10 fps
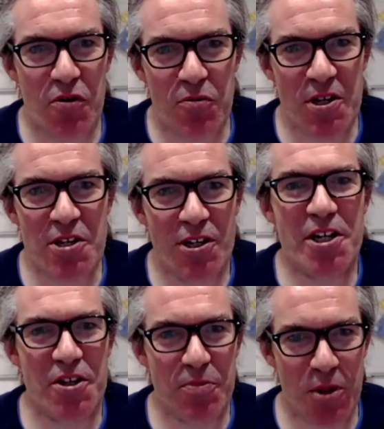so often
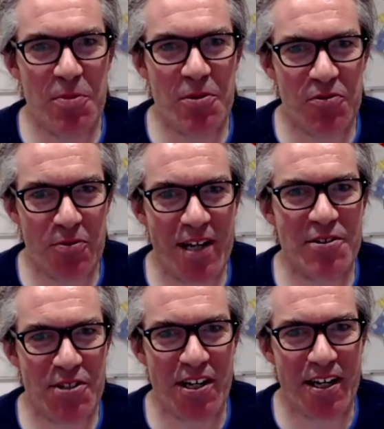when you look at the
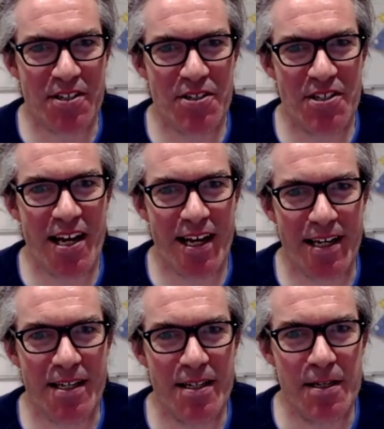problem from outside, you
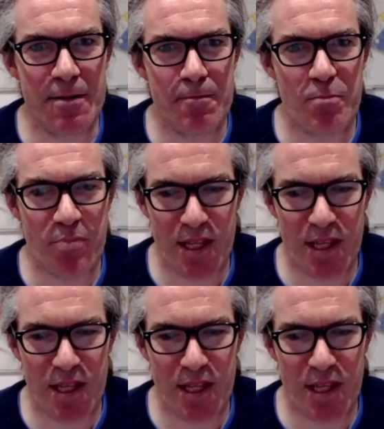say,